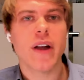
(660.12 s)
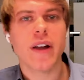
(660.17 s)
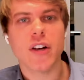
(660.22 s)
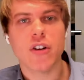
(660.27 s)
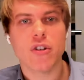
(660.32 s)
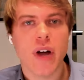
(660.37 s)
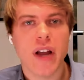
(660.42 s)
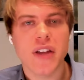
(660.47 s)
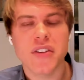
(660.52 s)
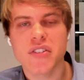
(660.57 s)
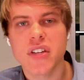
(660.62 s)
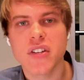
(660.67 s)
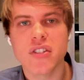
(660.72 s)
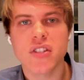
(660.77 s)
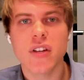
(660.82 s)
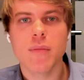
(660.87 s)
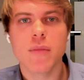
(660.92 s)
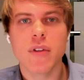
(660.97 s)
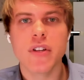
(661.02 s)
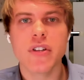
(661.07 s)
at addressing
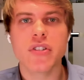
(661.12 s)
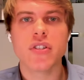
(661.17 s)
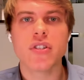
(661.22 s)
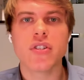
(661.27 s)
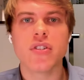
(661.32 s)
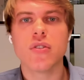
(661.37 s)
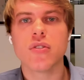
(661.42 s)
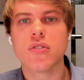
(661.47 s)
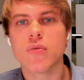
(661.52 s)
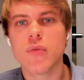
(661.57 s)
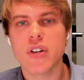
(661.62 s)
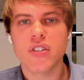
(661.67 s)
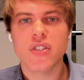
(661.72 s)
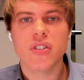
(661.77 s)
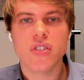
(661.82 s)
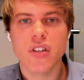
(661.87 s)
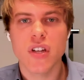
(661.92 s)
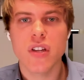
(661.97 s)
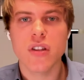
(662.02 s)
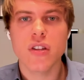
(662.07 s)
some malicious use
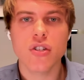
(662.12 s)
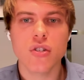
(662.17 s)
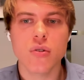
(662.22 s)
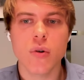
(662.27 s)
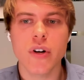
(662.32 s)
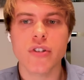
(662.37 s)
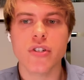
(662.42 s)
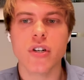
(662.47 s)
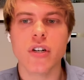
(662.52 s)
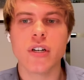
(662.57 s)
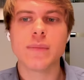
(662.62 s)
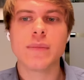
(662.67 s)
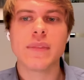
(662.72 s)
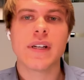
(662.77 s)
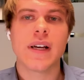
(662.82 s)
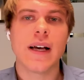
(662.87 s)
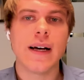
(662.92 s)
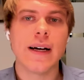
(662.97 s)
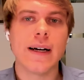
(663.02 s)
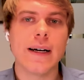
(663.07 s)
risks in the short term,
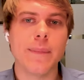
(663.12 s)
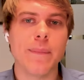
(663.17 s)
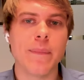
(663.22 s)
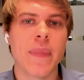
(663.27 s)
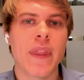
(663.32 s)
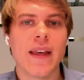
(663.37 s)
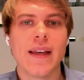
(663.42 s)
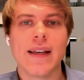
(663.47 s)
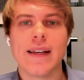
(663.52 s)
um,